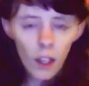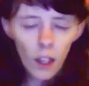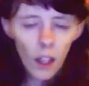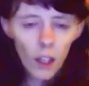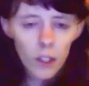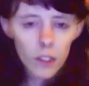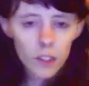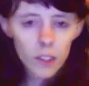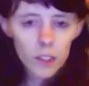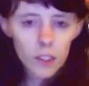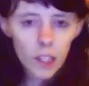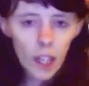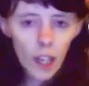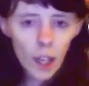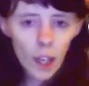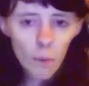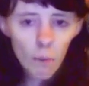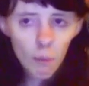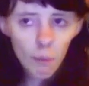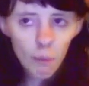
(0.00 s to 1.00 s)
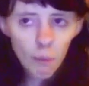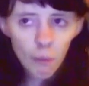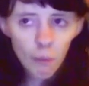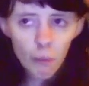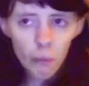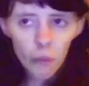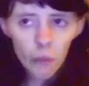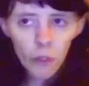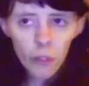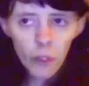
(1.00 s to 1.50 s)
and
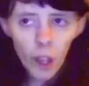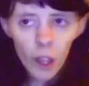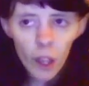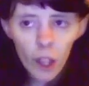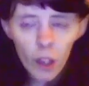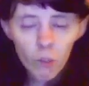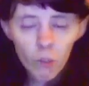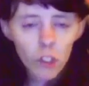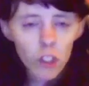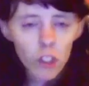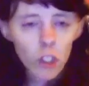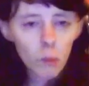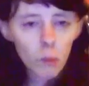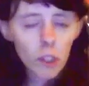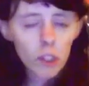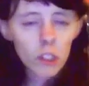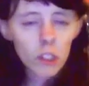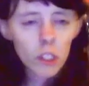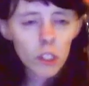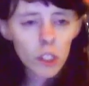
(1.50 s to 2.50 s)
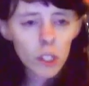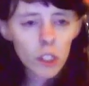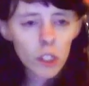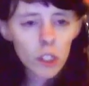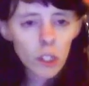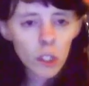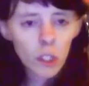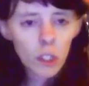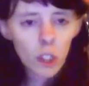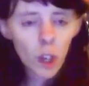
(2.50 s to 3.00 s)
Richard Wilson
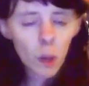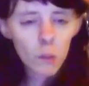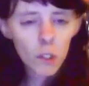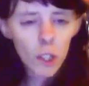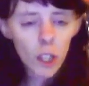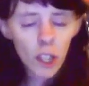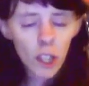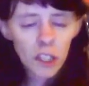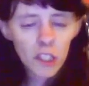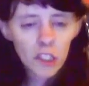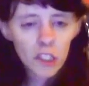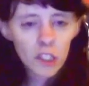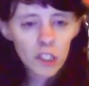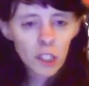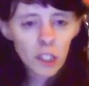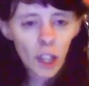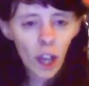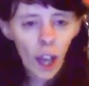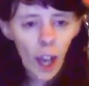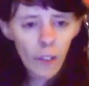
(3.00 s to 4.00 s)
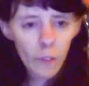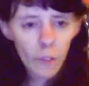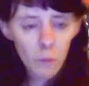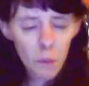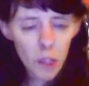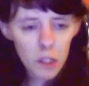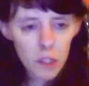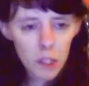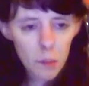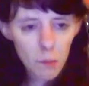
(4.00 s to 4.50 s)
is a comedy legend, and I have
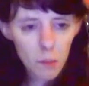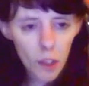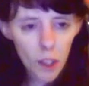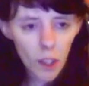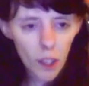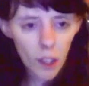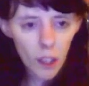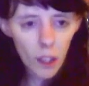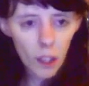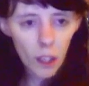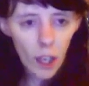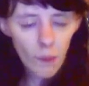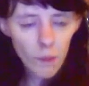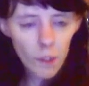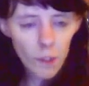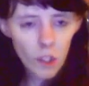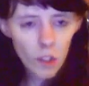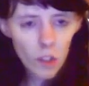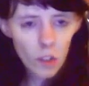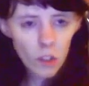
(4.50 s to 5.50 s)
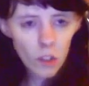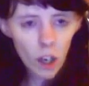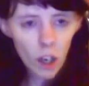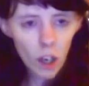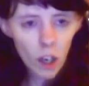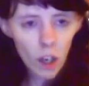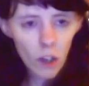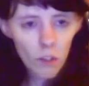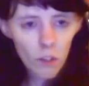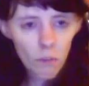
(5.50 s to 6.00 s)
met him. I'm sure
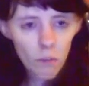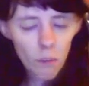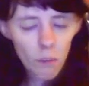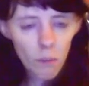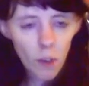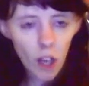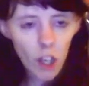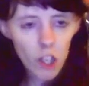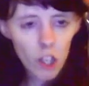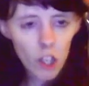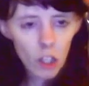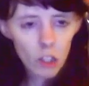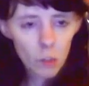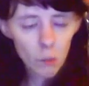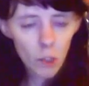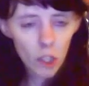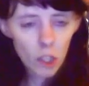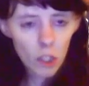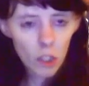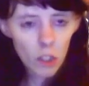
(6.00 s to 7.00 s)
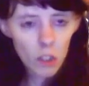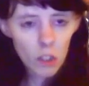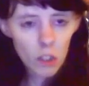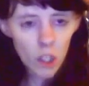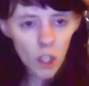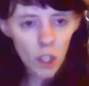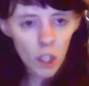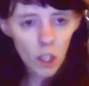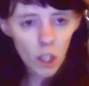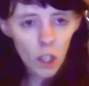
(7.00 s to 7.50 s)
I might show you the pictures.
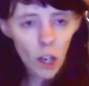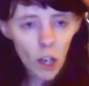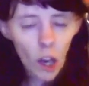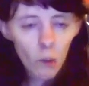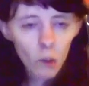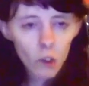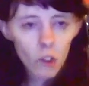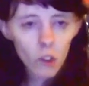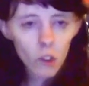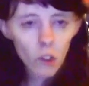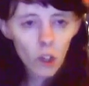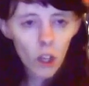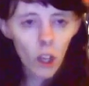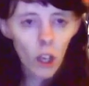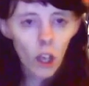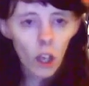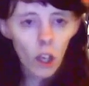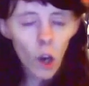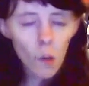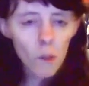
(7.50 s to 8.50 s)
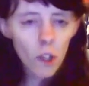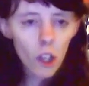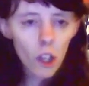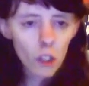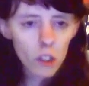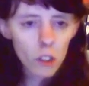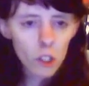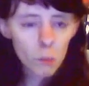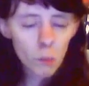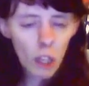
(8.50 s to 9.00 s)
I will do a Comic
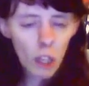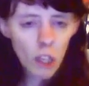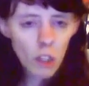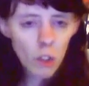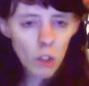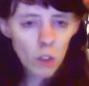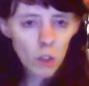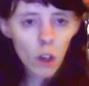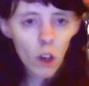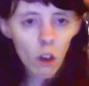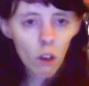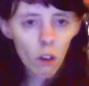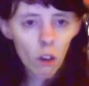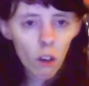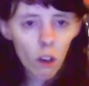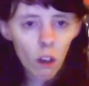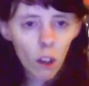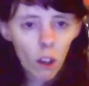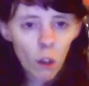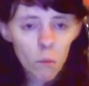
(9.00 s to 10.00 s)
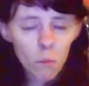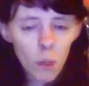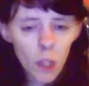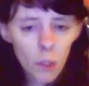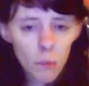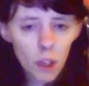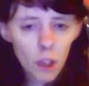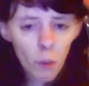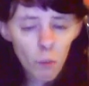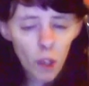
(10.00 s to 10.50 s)
Con special on
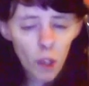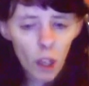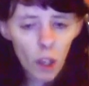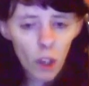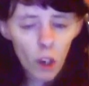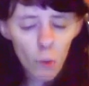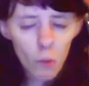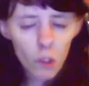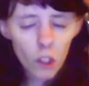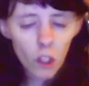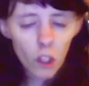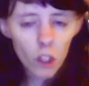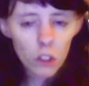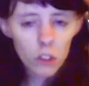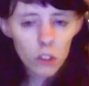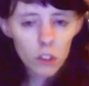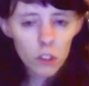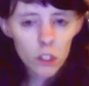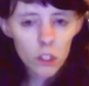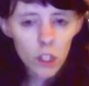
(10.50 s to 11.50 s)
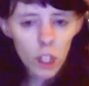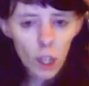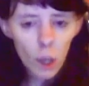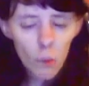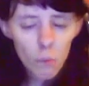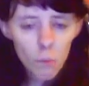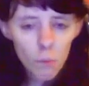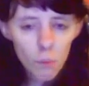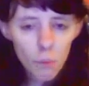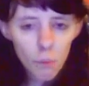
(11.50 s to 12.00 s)
people I've met at Comic Cons,
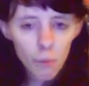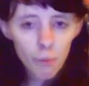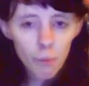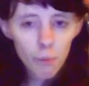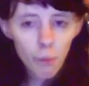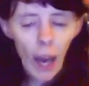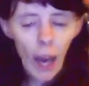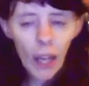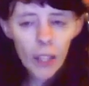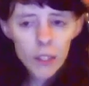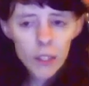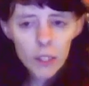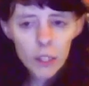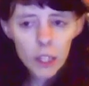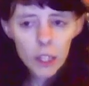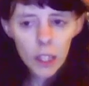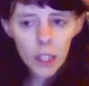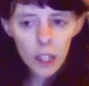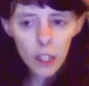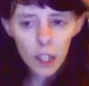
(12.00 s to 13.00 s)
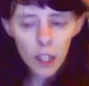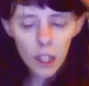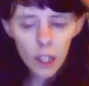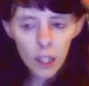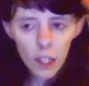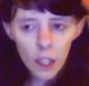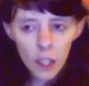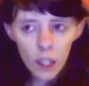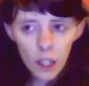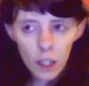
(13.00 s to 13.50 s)
but
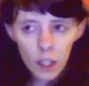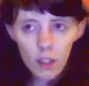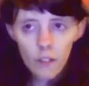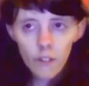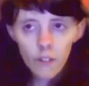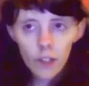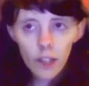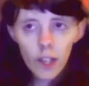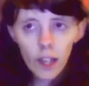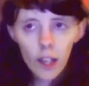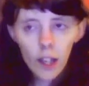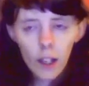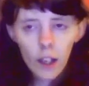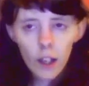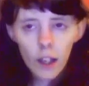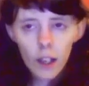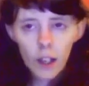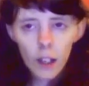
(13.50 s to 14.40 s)
for now,